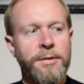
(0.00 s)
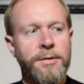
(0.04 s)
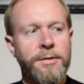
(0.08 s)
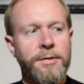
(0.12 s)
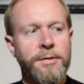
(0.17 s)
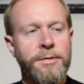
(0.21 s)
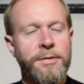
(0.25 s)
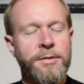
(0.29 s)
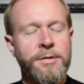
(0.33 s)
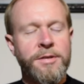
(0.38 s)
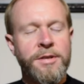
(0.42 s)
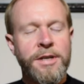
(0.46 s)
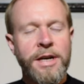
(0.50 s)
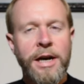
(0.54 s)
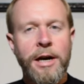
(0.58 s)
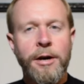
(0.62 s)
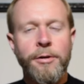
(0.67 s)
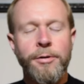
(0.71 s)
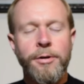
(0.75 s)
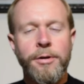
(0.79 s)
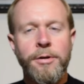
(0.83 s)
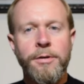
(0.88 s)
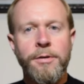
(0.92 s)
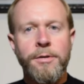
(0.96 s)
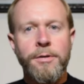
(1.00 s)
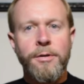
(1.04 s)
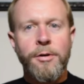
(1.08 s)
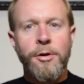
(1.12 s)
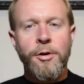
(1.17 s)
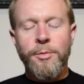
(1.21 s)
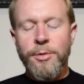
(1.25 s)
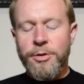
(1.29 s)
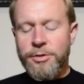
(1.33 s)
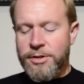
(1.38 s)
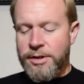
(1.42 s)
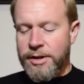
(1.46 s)
sour.
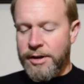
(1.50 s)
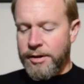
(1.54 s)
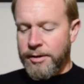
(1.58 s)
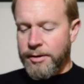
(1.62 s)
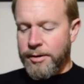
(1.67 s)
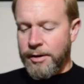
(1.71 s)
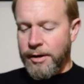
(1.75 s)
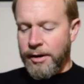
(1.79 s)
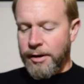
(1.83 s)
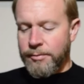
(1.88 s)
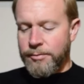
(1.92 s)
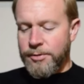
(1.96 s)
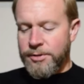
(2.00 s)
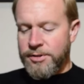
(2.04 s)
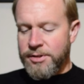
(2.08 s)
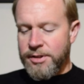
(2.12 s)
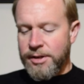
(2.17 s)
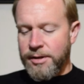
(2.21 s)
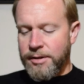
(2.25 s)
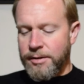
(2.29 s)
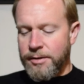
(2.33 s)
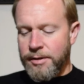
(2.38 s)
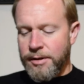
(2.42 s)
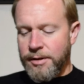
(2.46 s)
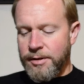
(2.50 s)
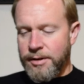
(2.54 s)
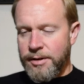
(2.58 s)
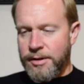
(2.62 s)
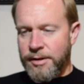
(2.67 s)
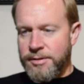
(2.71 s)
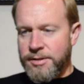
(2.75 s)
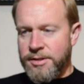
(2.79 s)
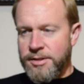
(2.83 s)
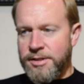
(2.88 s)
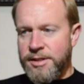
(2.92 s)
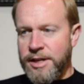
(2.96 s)
Almost like I would say
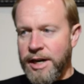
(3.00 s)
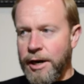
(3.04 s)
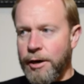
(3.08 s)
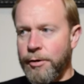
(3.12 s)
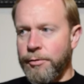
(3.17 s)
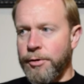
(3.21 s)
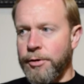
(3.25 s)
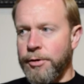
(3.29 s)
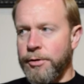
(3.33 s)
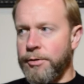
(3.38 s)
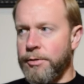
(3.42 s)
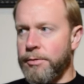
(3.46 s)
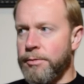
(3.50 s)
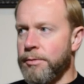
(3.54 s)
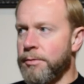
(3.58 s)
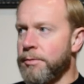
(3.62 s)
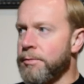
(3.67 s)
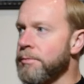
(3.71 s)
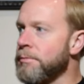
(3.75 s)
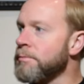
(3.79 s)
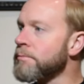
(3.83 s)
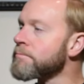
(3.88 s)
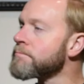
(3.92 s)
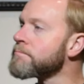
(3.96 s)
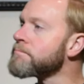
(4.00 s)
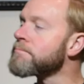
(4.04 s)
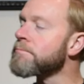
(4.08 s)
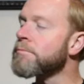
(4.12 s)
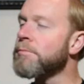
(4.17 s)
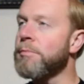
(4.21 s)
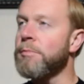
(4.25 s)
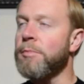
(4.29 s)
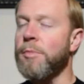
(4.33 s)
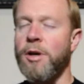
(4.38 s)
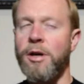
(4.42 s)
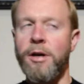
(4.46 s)
a sour
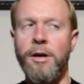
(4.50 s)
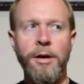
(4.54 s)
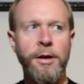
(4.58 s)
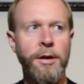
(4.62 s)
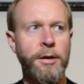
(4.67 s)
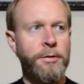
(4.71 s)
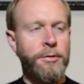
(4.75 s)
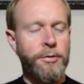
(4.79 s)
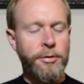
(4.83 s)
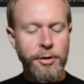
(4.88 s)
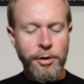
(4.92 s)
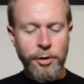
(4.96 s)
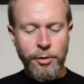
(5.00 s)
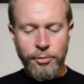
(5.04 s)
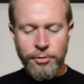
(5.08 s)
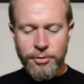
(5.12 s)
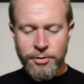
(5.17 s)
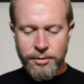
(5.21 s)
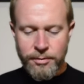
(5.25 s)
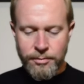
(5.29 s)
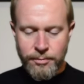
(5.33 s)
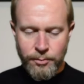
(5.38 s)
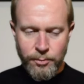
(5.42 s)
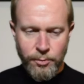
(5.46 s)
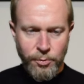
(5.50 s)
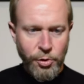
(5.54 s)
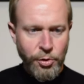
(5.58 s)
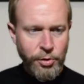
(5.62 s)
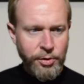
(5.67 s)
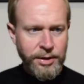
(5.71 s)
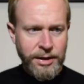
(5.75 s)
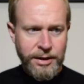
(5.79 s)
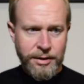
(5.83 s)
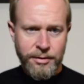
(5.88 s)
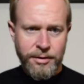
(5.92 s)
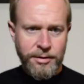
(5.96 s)
note,
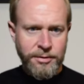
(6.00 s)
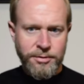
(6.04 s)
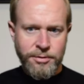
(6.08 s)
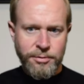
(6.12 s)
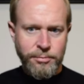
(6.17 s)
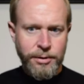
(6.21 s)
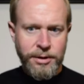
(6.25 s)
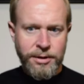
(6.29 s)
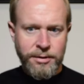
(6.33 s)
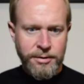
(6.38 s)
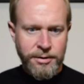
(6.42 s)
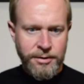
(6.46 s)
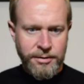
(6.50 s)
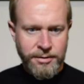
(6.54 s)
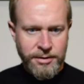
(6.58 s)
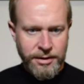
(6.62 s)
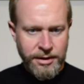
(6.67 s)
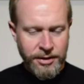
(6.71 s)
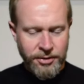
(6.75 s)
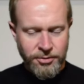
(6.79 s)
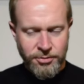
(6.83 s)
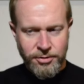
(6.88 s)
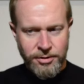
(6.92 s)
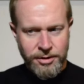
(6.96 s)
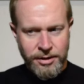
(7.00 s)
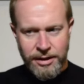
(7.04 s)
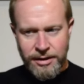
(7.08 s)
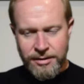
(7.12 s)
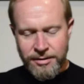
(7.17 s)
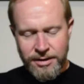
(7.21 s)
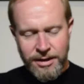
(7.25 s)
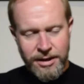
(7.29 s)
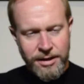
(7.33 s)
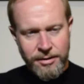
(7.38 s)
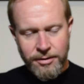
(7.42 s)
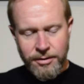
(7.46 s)
more than the sweetness, actually. I
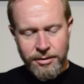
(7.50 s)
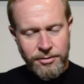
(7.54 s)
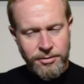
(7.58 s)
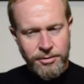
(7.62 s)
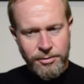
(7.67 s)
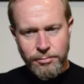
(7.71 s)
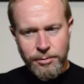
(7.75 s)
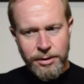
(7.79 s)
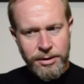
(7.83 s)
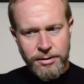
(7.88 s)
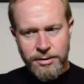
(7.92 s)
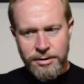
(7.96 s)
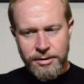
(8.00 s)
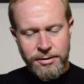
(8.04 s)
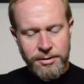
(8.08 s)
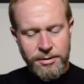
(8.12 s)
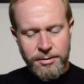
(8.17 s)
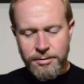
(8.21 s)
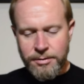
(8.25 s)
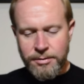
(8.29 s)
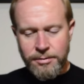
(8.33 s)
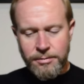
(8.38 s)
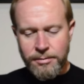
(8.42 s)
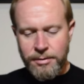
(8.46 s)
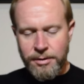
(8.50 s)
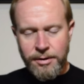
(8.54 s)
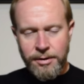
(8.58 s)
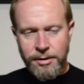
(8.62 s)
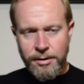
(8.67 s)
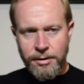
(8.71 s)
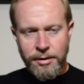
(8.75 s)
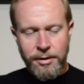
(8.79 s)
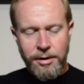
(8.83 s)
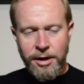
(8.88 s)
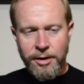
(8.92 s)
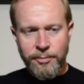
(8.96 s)
take the sweetness
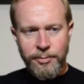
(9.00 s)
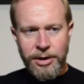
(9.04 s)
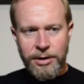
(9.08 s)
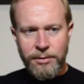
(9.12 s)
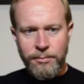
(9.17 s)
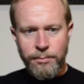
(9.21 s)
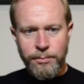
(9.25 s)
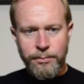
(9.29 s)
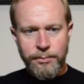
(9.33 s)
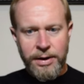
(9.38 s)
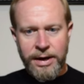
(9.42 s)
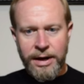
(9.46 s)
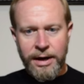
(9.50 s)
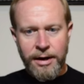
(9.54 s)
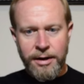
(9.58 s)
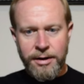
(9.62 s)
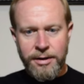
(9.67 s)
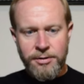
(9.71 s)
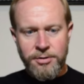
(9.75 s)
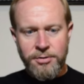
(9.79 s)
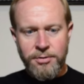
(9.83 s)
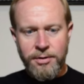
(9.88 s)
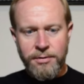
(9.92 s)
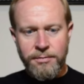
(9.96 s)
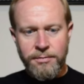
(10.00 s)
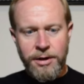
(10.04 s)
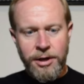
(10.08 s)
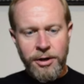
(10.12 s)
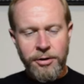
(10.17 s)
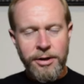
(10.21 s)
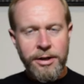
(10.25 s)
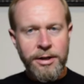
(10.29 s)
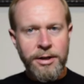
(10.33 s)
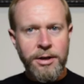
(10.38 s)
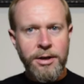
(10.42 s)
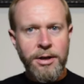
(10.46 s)
comment back. It's a
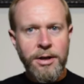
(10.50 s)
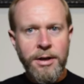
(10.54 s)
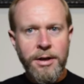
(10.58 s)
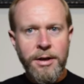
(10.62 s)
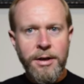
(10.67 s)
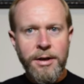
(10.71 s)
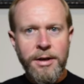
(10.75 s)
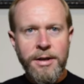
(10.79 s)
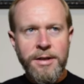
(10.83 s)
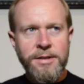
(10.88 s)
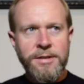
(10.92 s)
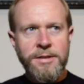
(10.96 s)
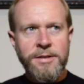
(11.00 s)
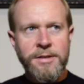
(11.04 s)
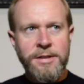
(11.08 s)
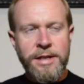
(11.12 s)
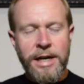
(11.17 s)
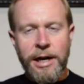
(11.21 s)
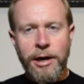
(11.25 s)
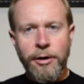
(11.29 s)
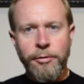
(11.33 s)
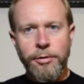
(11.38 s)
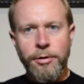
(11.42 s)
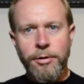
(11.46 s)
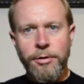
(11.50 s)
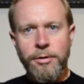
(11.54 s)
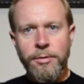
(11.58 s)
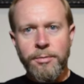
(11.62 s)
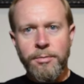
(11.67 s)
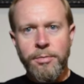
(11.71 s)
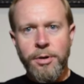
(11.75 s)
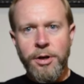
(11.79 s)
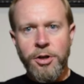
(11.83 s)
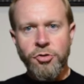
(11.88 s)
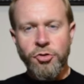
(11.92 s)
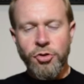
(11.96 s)
very sour,
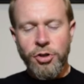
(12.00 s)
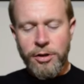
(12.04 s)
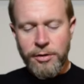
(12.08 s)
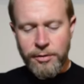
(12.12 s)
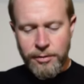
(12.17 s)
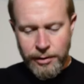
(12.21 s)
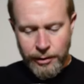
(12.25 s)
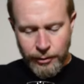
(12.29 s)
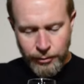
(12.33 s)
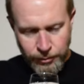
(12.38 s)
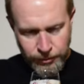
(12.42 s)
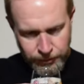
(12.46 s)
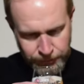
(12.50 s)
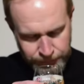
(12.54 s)
pungent note.